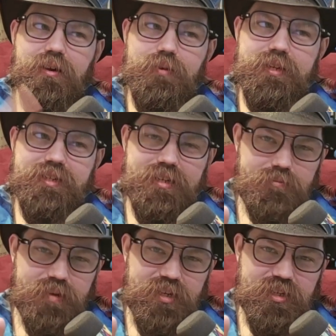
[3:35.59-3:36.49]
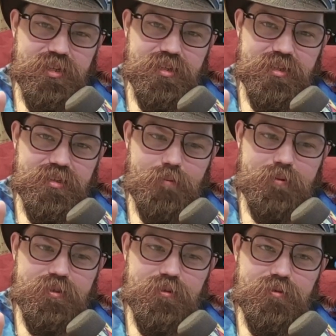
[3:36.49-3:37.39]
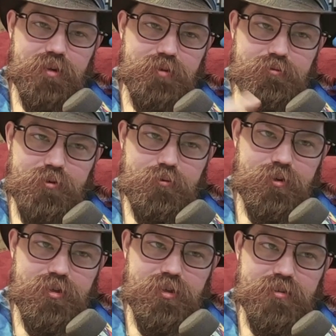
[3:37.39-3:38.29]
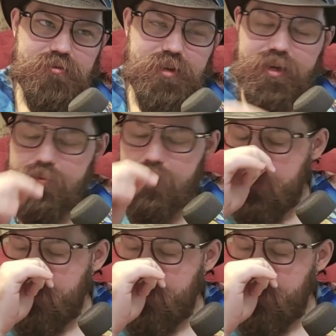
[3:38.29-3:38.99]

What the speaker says: We didn't mention it this episode that we recorded yesterday,